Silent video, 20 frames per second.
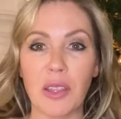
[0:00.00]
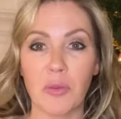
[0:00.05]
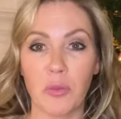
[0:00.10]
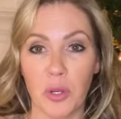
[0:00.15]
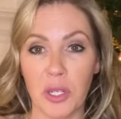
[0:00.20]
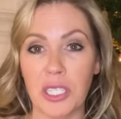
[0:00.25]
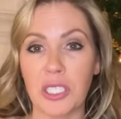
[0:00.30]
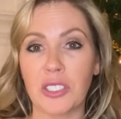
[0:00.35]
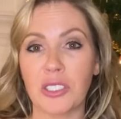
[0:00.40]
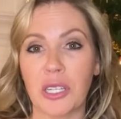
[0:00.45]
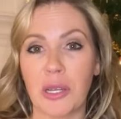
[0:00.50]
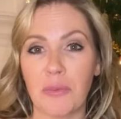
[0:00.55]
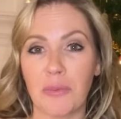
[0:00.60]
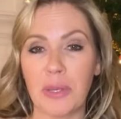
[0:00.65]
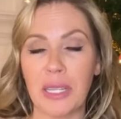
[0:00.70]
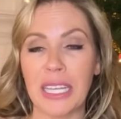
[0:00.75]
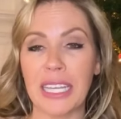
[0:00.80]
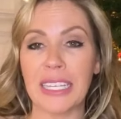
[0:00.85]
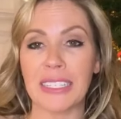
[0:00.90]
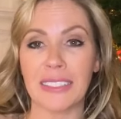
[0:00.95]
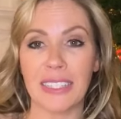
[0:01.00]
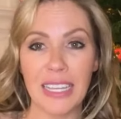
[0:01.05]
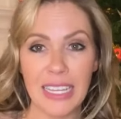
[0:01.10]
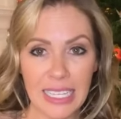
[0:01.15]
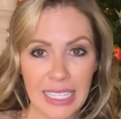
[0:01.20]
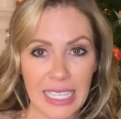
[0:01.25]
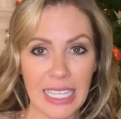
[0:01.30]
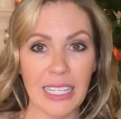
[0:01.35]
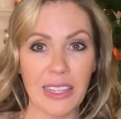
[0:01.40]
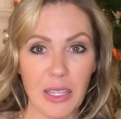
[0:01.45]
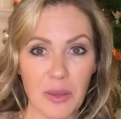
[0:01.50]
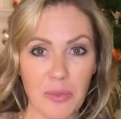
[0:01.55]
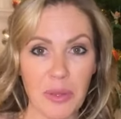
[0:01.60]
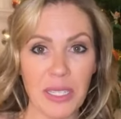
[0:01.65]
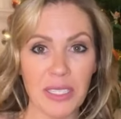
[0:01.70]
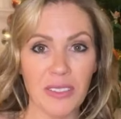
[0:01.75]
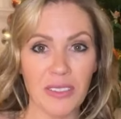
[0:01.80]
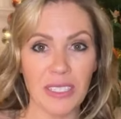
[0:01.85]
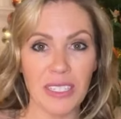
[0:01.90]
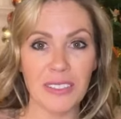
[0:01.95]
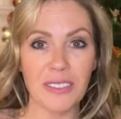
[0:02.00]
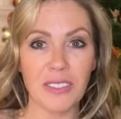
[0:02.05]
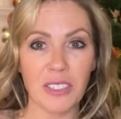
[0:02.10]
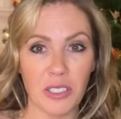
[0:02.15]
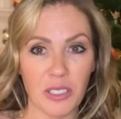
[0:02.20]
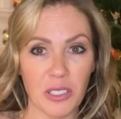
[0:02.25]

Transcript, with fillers: the mortgage company is in the business to